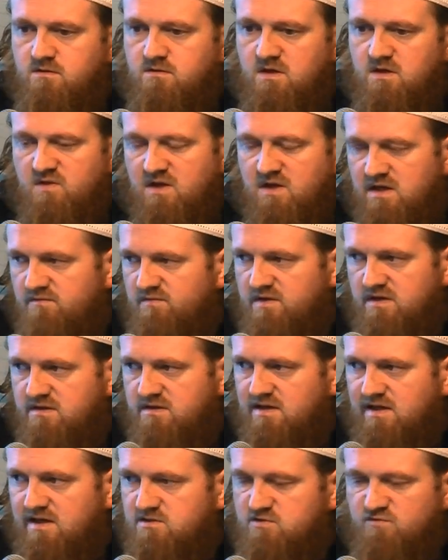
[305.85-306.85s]
If they're living in
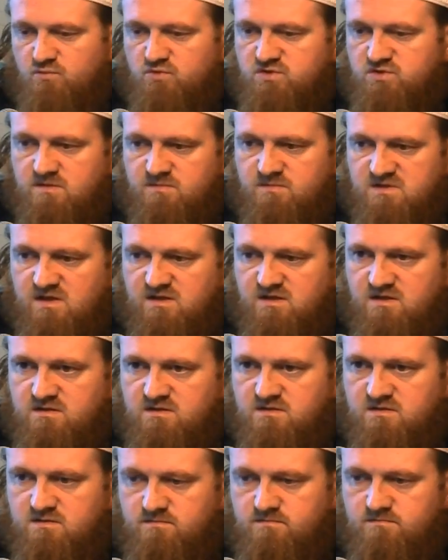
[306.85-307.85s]
the lands of Muslims, that
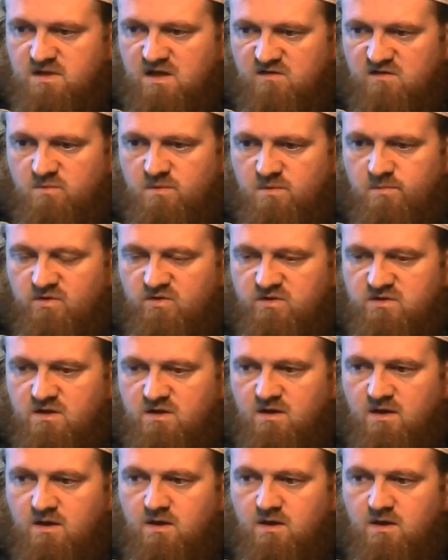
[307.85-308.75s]
is. They have to be buried.